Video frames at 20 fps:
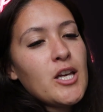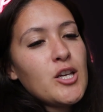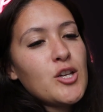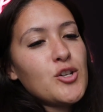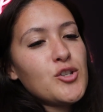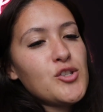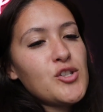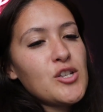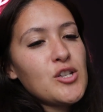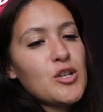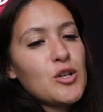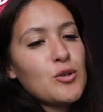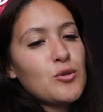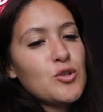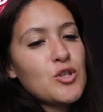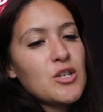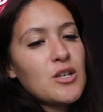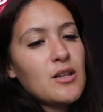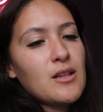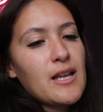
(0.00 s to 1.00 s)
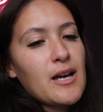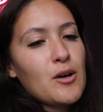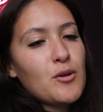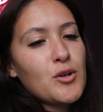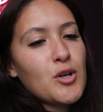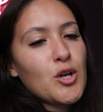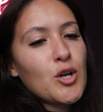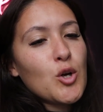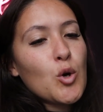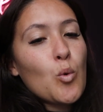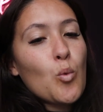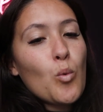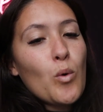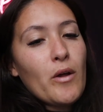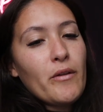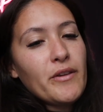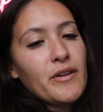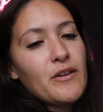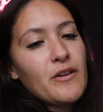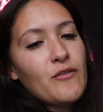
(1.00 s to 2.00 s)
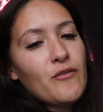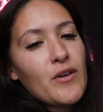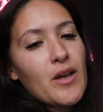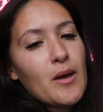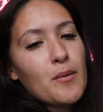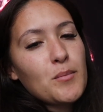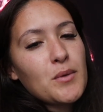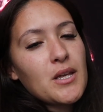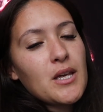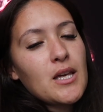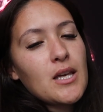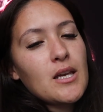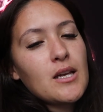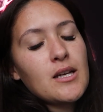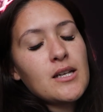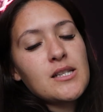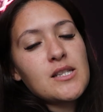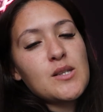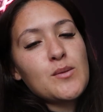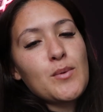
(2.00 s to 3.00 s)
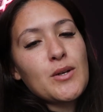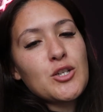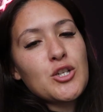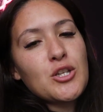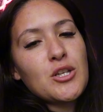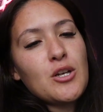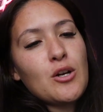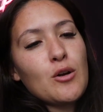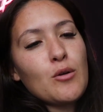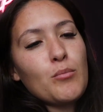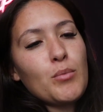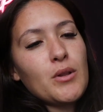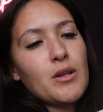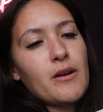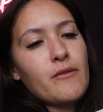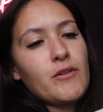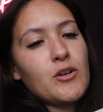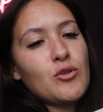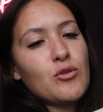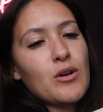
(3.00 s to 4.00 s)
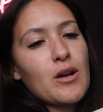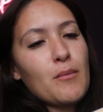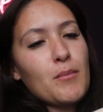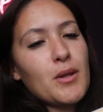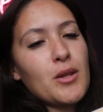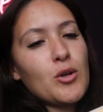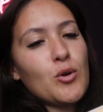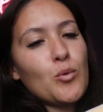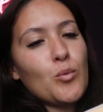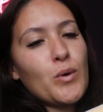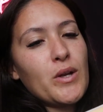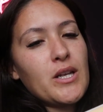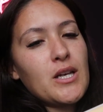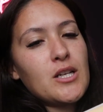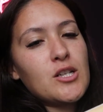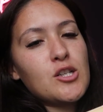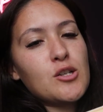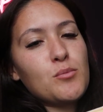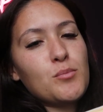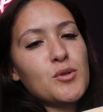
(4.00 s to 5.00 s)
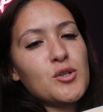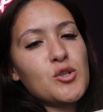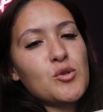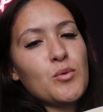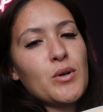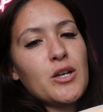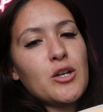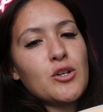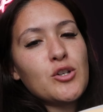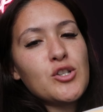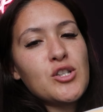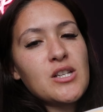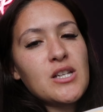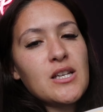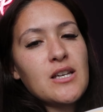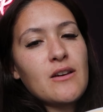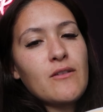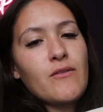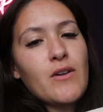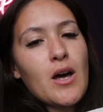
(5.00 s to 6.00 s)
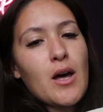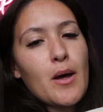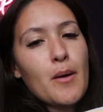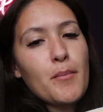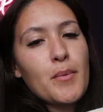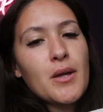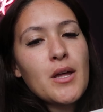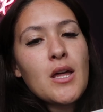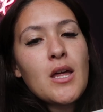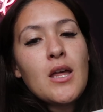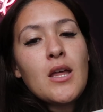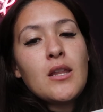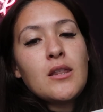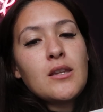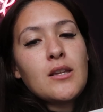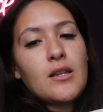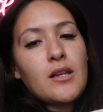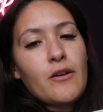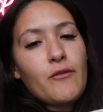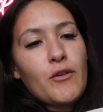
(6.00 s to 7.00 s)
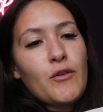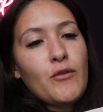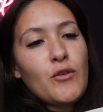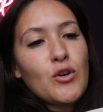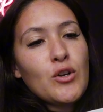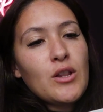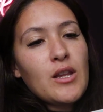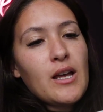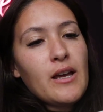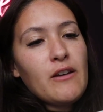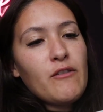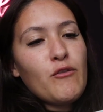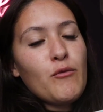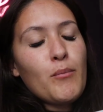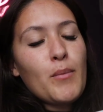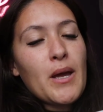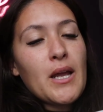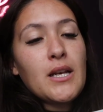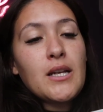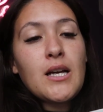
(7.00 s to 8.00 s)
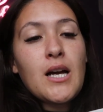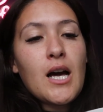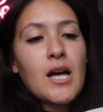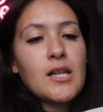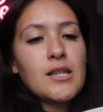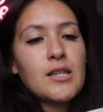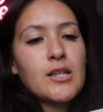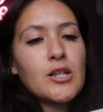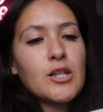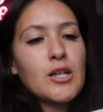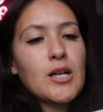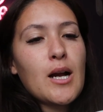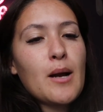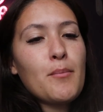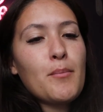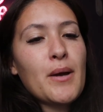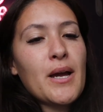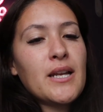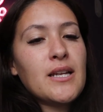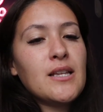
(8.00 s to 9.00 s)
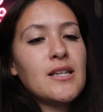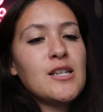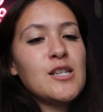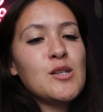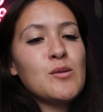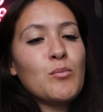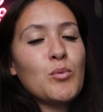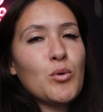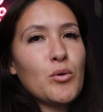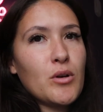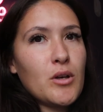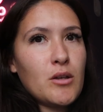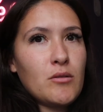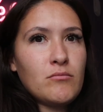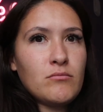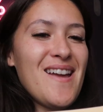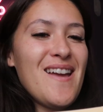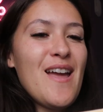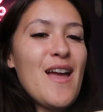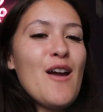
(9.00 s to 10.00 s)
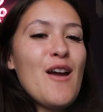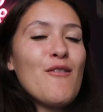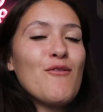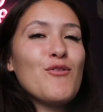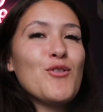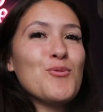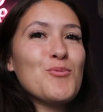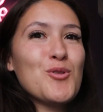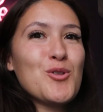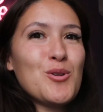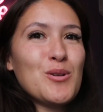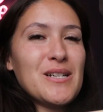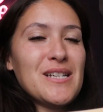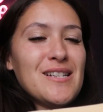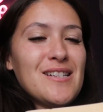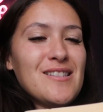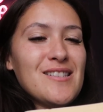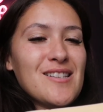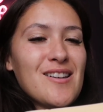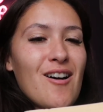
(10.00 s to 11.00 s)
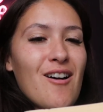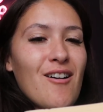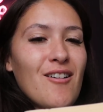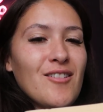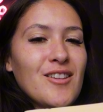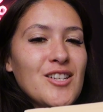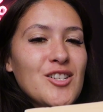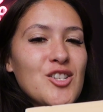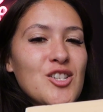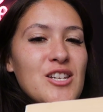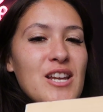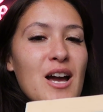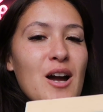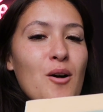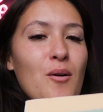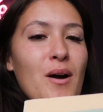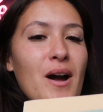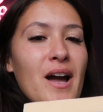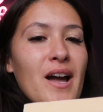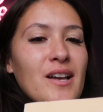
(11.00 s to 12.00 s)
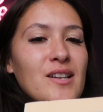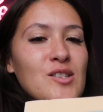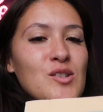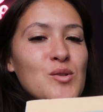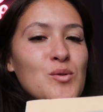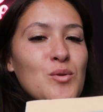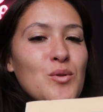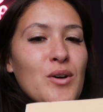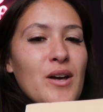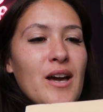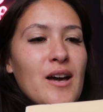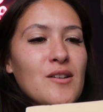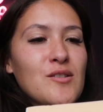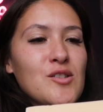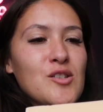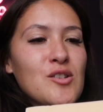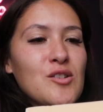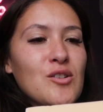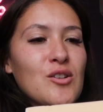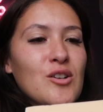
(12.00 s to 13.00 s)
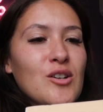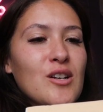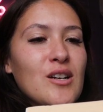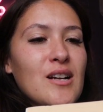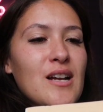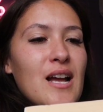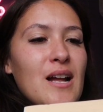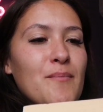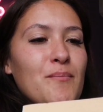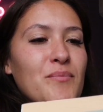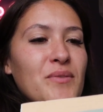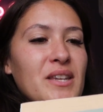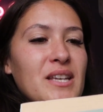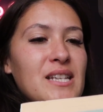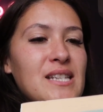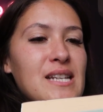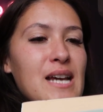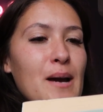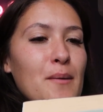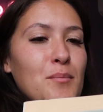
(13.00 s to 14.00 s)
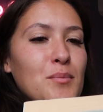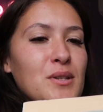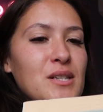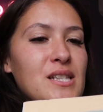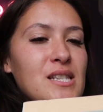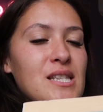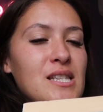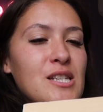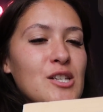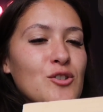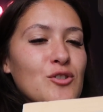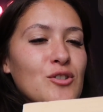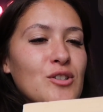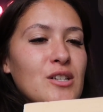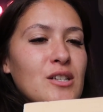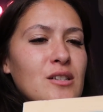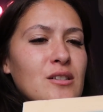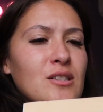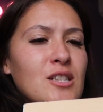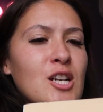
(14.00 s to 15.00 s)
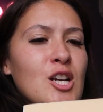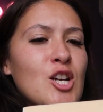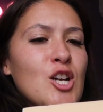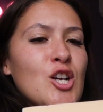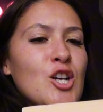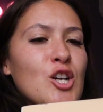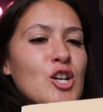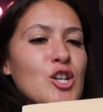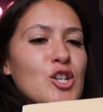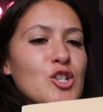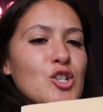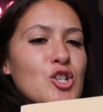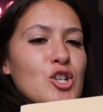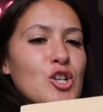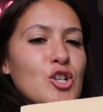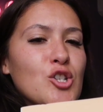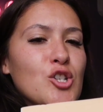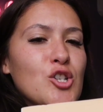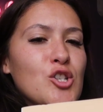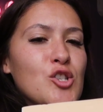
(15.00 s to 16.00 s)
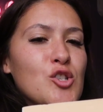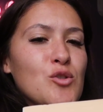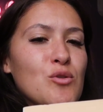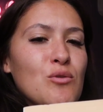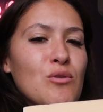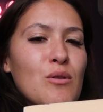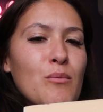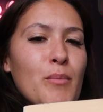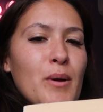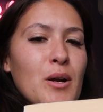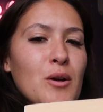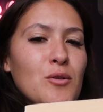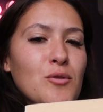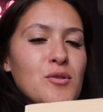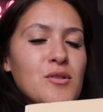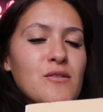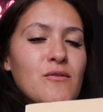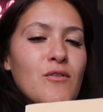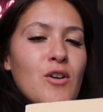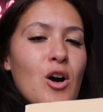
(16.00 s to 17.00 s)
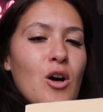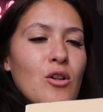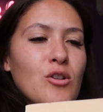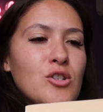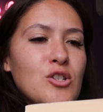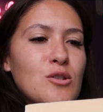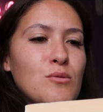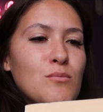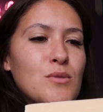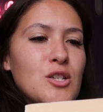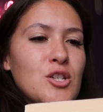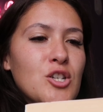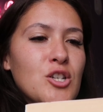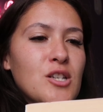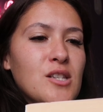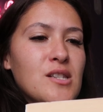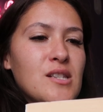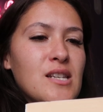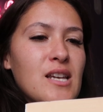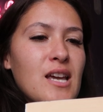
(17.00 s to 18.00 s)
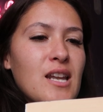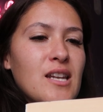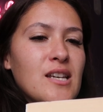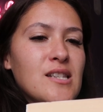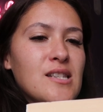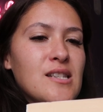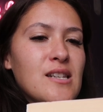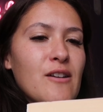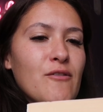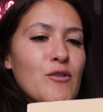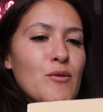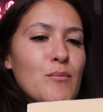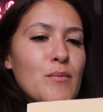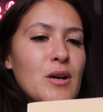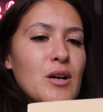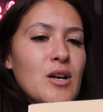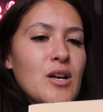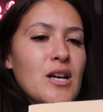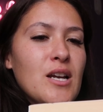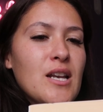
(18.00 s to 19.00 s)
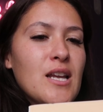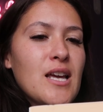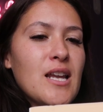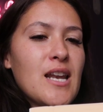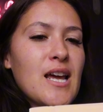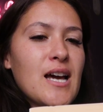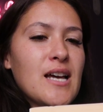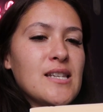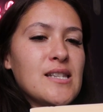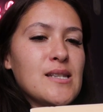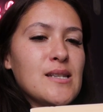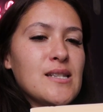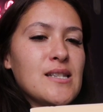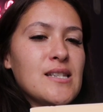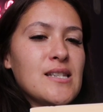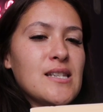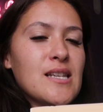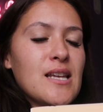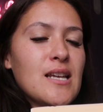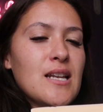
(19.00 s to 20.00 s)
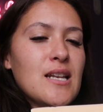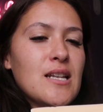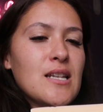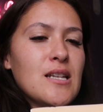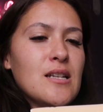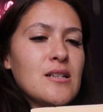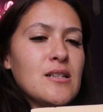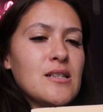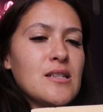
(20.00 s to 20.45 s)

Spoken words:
Years ago, she allowed her wealthy family, especially her beloved grandmother Winnie, to persuade her to give up the love of her life, Ben Cutler, a penniless boy from Queens College, now a high school counselor, adeptly steering her charges through the perils of college admissions. Anne has never married and hasn't seen